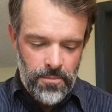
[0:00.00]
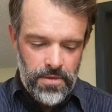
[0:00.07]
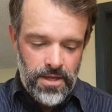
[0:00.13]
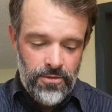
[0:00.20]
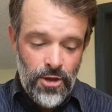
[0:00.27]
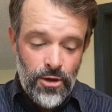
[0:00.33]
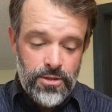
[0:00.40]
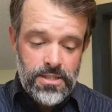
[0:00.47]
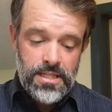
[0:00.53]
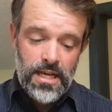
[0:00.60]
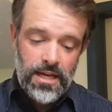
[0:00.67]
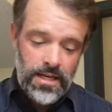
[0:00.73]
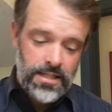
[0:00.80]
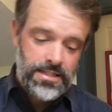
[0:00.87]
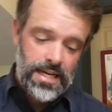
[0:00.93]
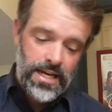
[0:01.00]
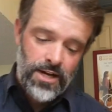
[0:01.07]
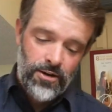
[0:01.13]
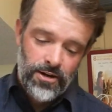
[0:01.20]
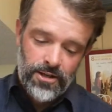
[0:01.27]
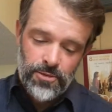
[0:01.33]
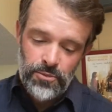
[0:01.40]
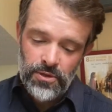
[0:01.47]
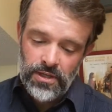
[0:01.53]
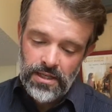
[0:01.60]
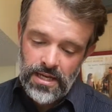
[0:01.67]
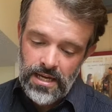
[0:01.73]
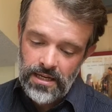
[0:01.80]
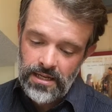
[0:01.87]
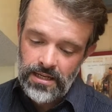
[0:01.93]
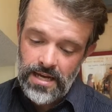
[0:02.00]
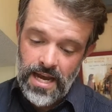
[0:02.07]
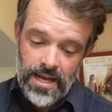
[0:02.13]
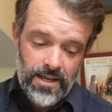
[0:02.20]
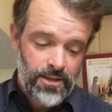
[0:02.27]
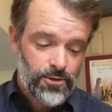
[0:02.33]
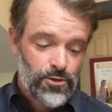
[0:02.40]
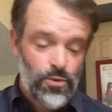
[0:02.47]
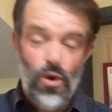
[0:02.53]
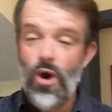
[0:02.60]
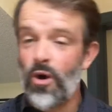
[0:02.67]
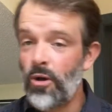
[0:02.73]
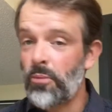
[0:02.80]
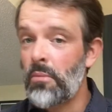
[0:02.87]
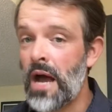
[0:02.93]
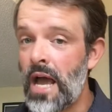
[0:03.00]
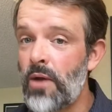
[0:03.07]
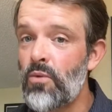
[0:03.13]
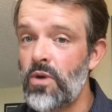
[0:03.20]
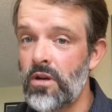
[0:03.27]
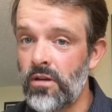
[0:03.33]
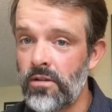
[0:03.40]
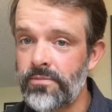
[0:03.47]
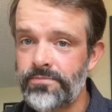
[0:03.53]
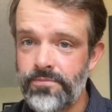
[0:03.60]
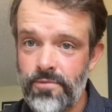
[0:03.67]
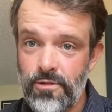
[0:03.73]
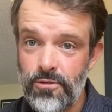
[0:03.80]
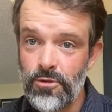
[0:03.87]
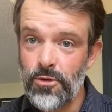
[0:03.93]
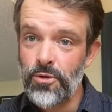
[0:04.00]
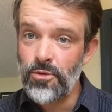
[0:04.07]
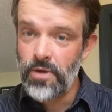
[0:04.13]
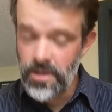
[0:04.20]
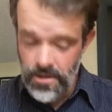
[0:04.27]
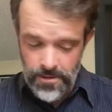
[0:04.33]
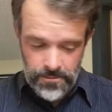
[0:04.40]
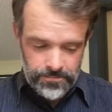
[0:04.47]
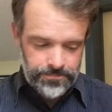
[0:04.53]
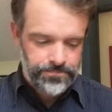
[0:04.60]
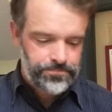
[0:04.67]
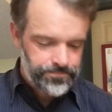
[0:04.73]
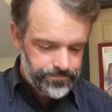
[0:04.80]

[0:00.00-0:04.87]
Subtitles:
In those settings, I hear it communicating, I can do all my will through him